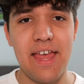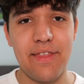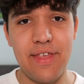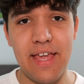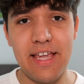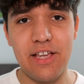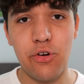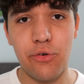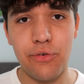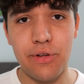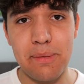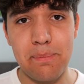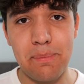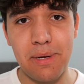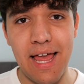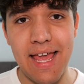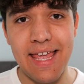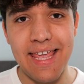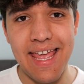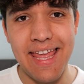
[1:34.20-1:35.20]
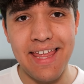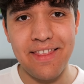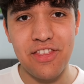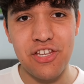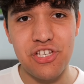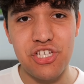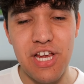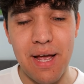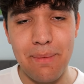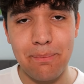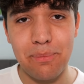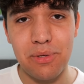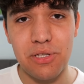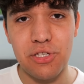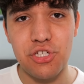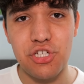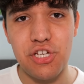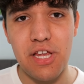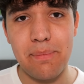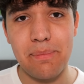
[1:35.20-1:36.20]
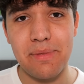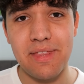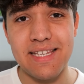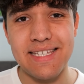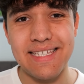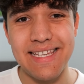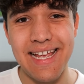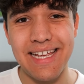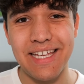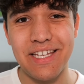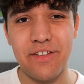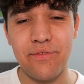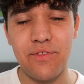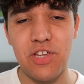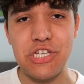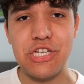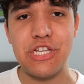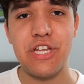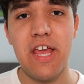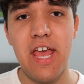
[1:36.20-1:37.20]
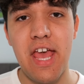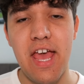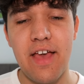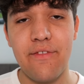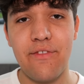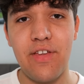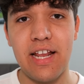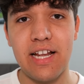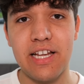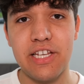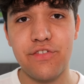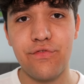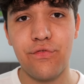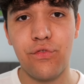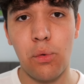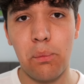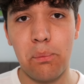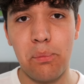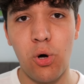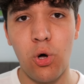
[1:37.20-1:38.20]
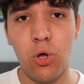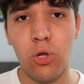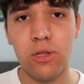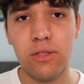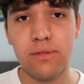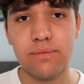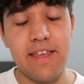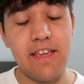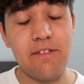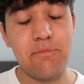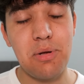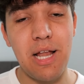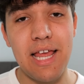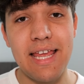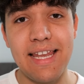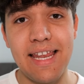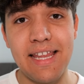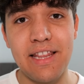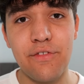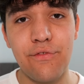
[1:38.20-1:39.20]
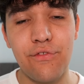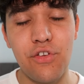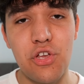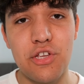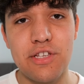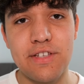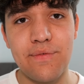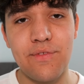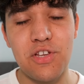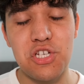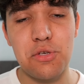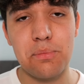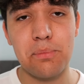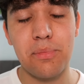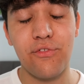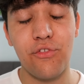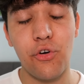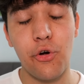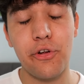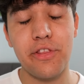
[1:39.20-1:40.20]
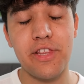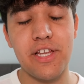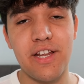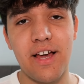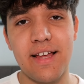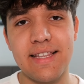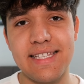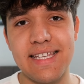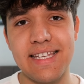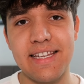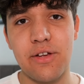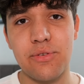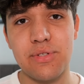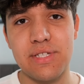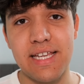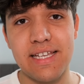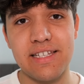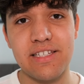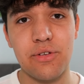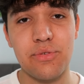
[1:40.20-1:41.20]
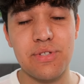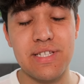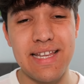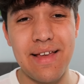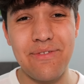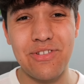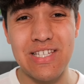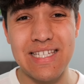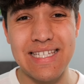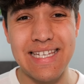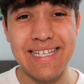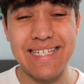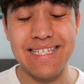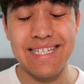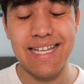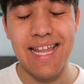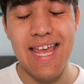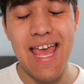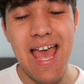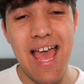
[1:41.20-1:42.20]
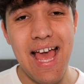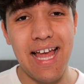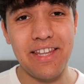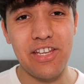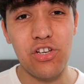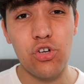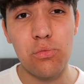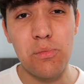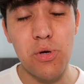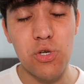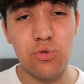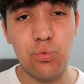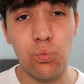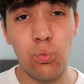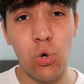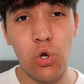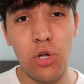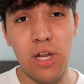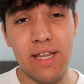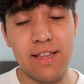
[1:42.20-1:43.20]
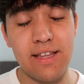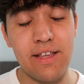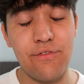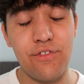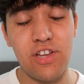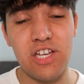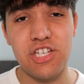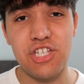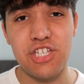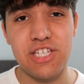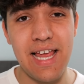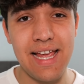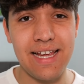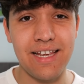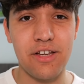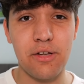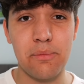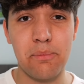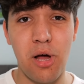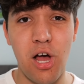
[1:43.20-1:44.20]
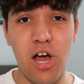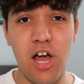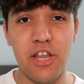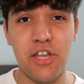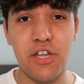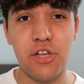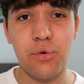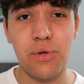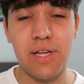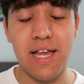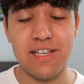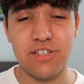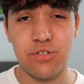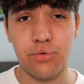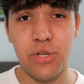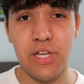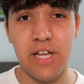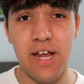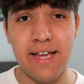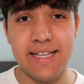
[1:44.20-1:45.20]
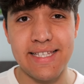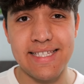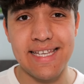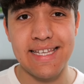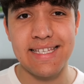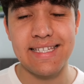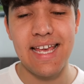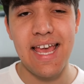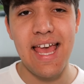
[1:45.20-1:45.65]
They currently play in the Championship, the 2nd division of English football. They've played in the 1st division before in the 1906-07 season, and they almost won it. They finished 2nd behind Newcastle United.